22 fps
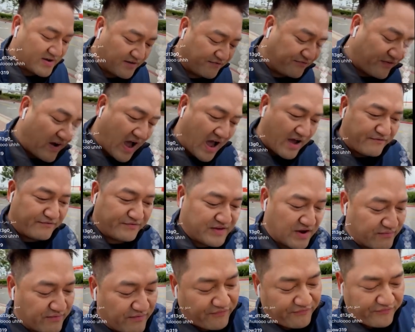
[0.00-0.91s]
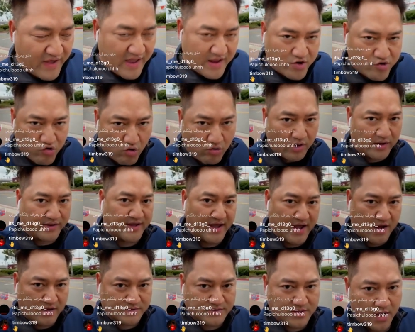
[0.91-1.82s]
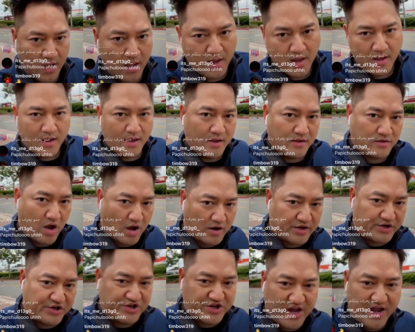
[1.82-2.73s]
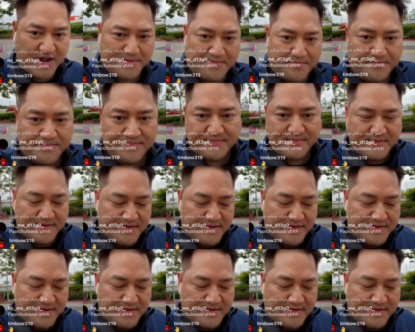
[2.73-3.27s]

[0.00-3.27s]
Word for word: fucking five different fake troll accounts talking shit.